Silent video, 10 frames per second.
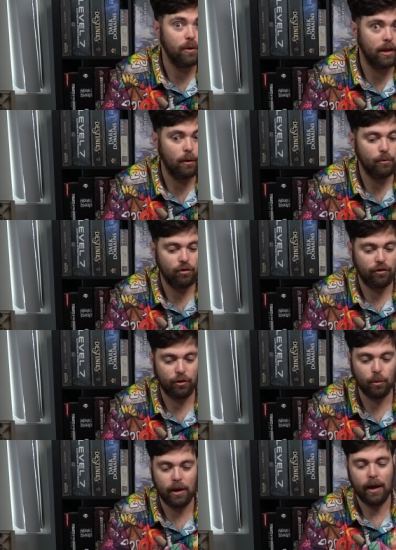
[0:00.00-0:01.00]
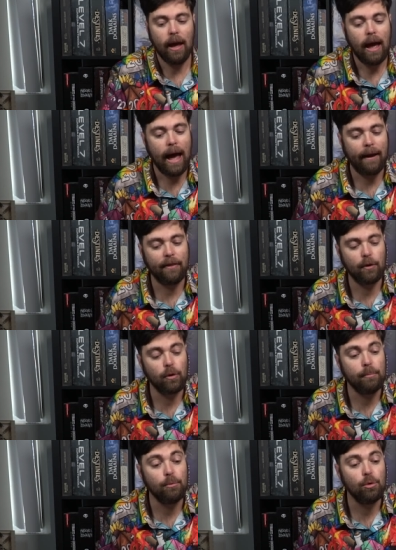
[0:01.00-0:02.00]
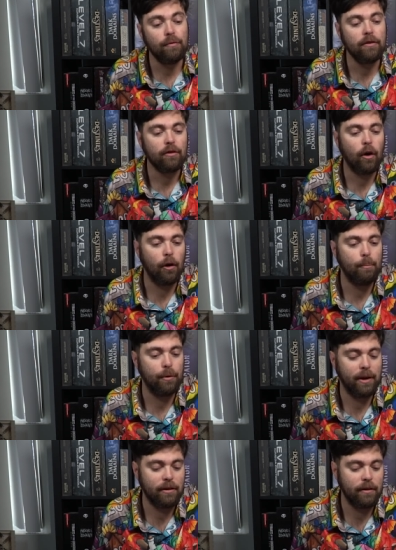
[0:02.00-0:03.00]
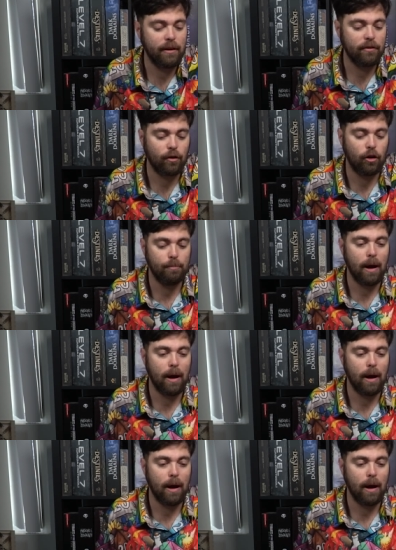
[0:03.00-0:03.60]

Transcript: a yellow, which is three. I can then remove this card, putting it into the discard